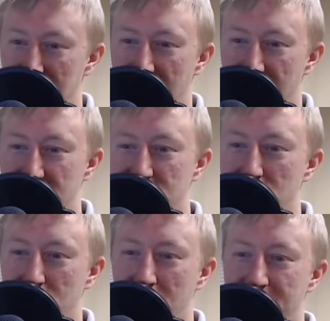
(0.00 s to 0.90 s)
this
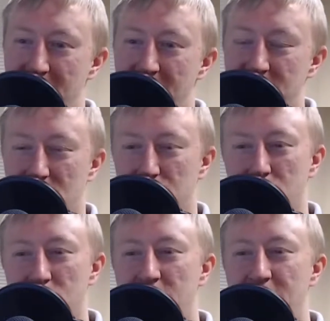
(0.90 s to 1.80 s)
dude comes out. He's a
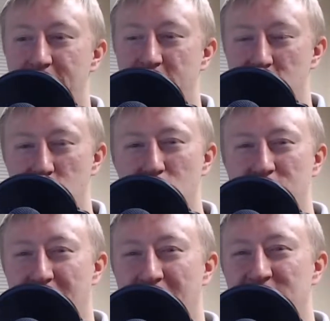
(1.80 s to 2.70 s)
rookie for the
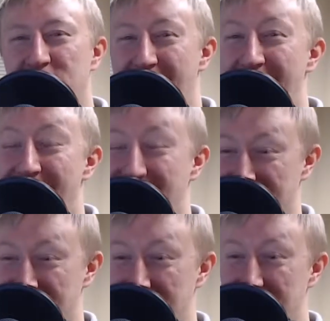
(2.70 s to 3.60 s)
Utah
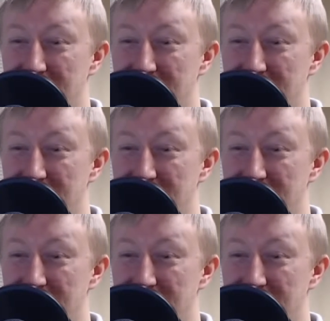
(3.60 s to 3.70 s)
Jazz.